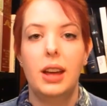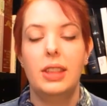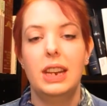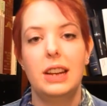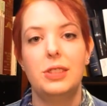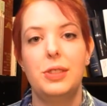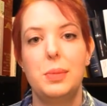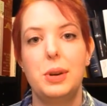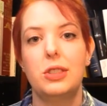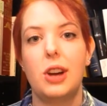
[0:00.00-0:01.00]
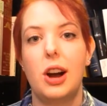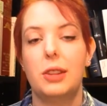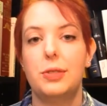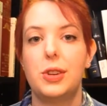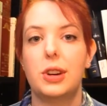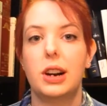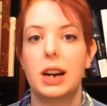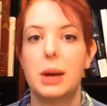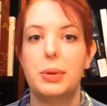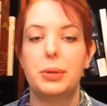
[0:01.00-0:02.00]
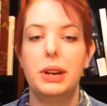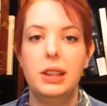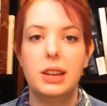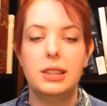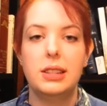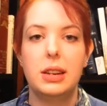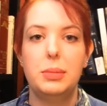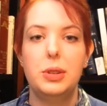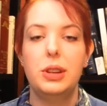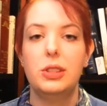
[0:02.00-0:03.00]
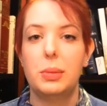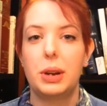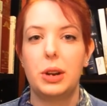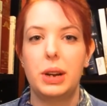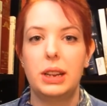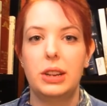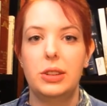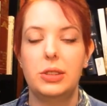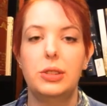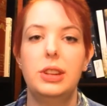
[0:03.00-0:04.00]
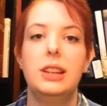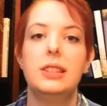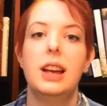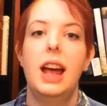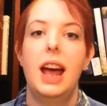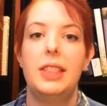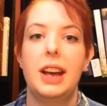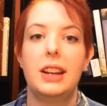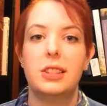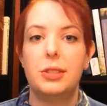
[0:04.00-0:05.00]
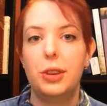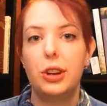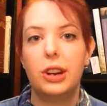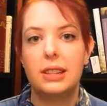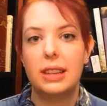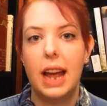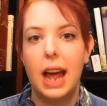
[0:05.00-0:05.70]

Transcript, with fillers: The next few books are for a couple readathons that I'm doing, so I'm going to quickly go through these, and that's Furiously